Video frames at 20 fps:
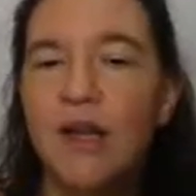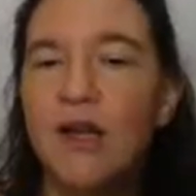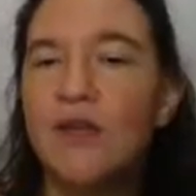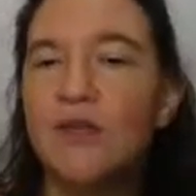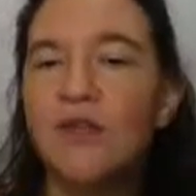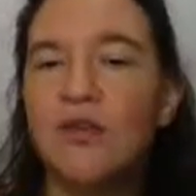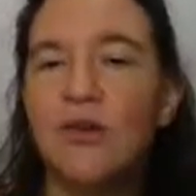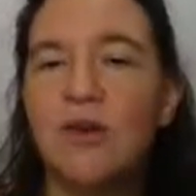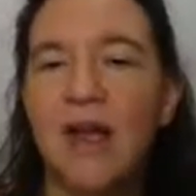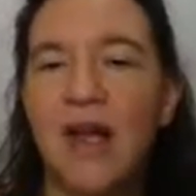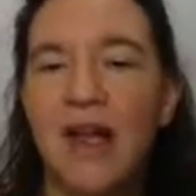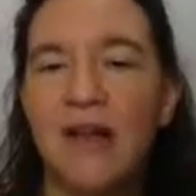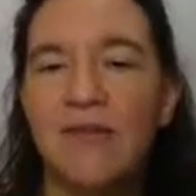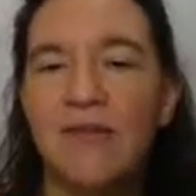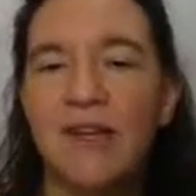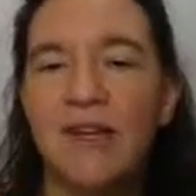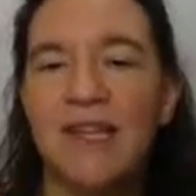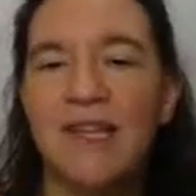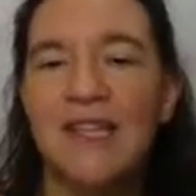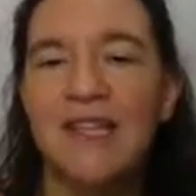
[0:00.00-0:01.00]
So you're
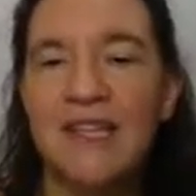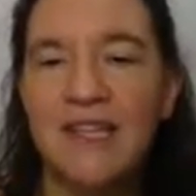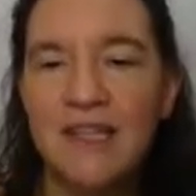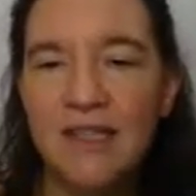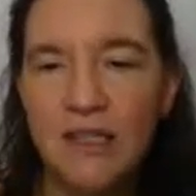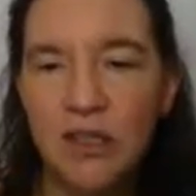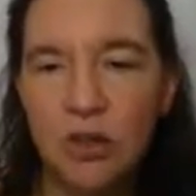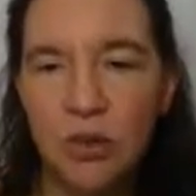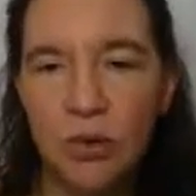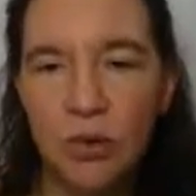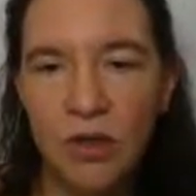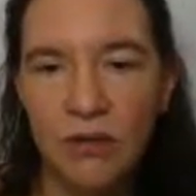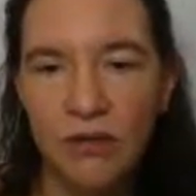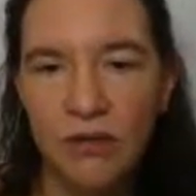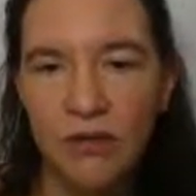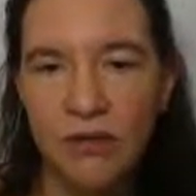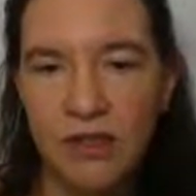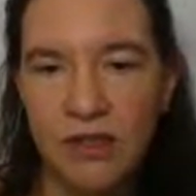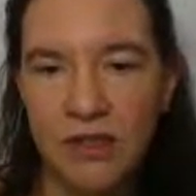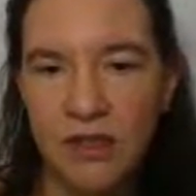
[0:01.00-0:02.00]
having at least
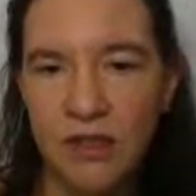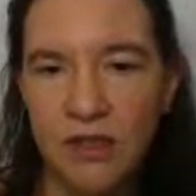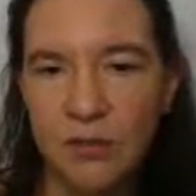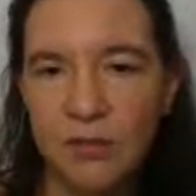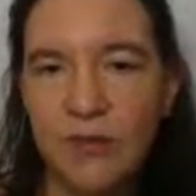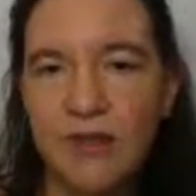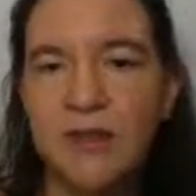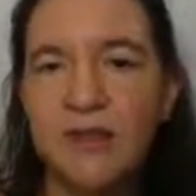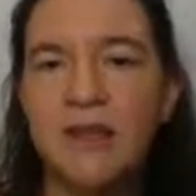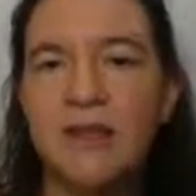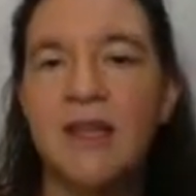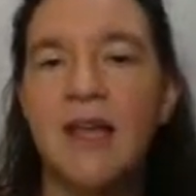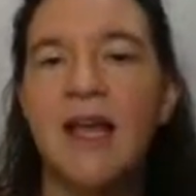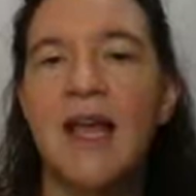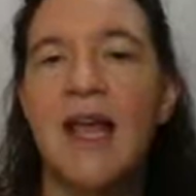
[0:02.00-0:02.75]
256 bits.